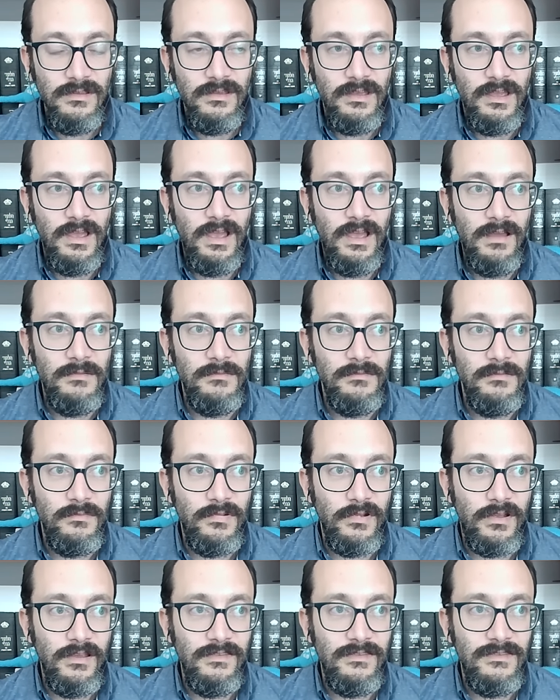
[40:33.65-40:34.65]
um,
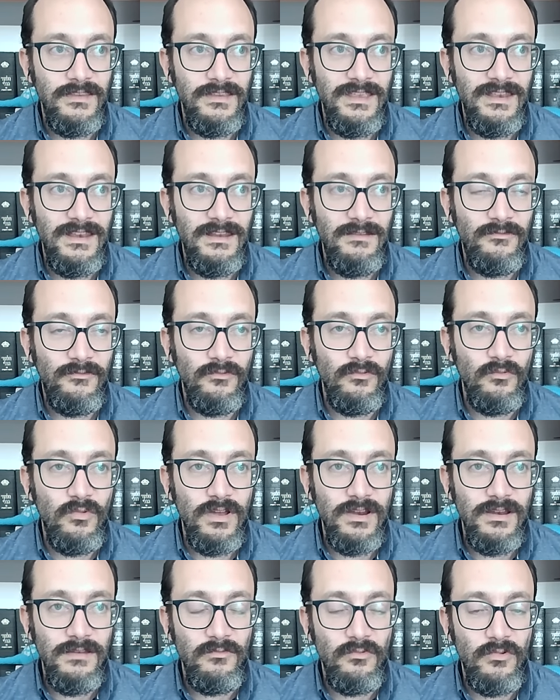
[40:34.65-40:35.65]
because in inf
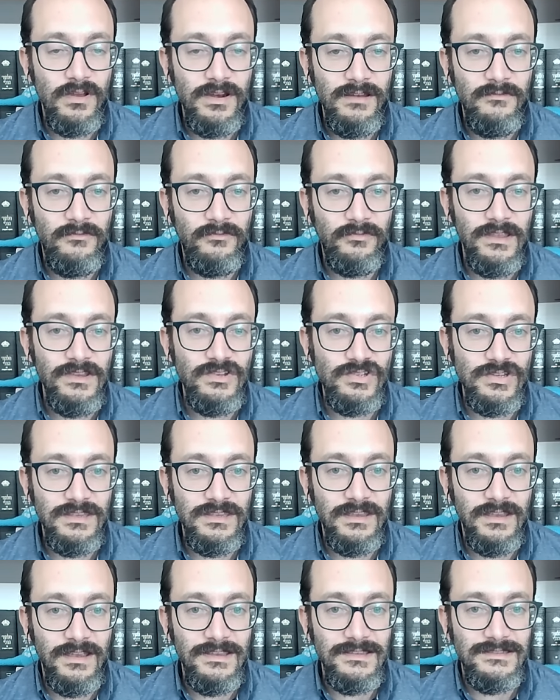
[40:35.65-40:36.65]
what what inflation
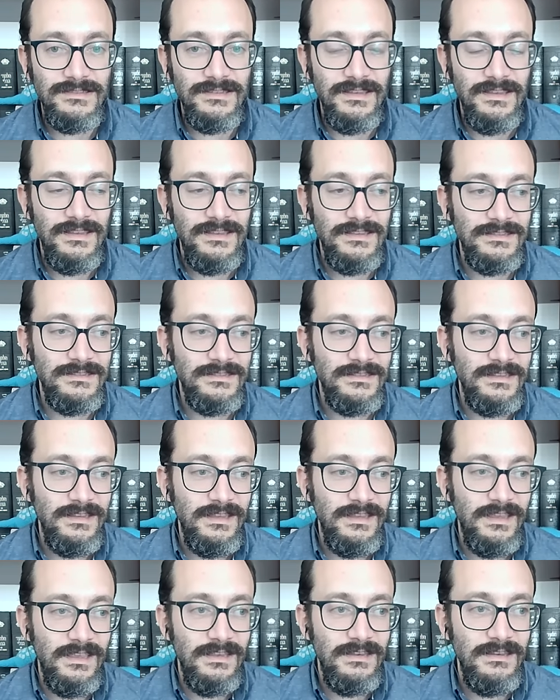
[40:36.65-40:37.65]
does is
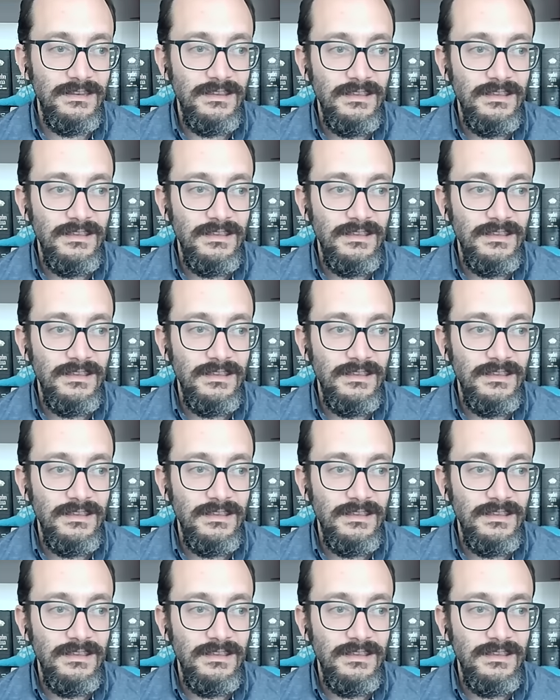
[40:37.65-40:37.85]
it